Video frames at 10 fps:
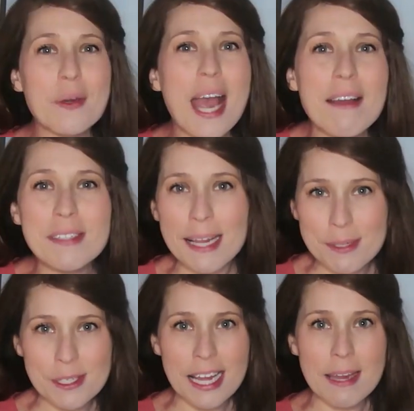you have type
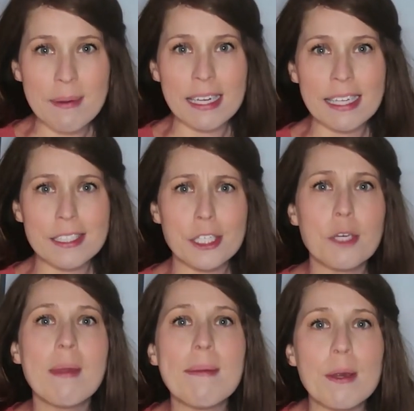2 diabetes,
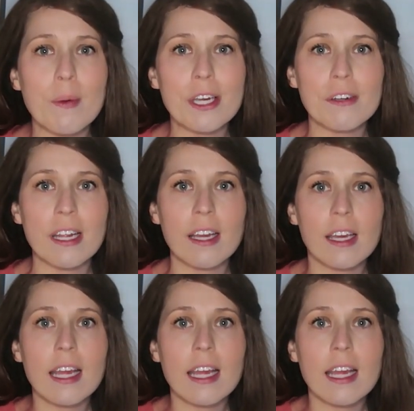you may be wondering,